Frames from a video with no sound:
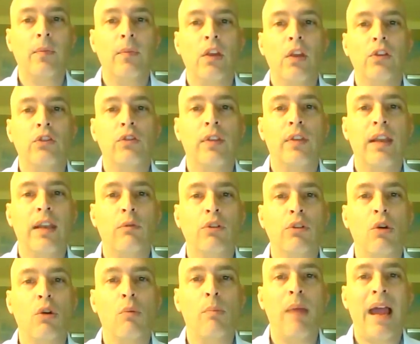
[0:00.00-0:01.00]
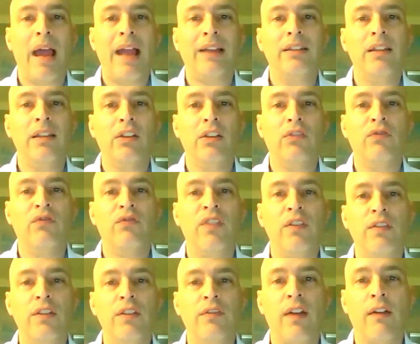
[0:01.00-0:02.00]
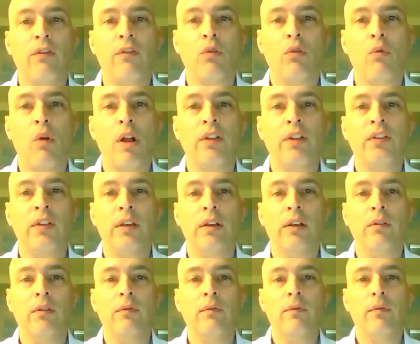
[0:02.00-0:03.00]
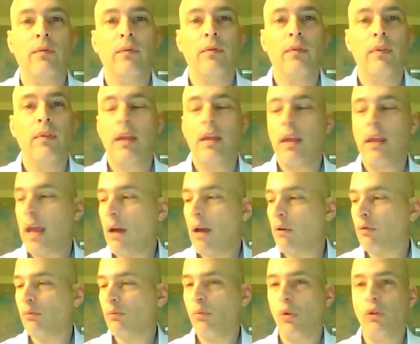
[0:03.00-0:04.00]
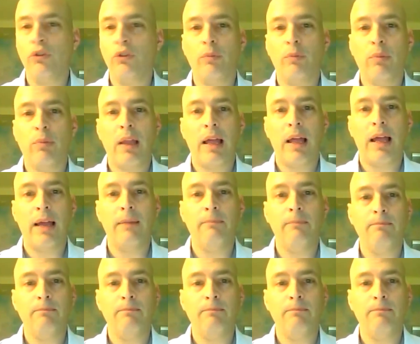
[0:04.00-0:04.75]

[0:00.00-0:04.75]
So then I would go back to this 5,500 watts here. I would multiply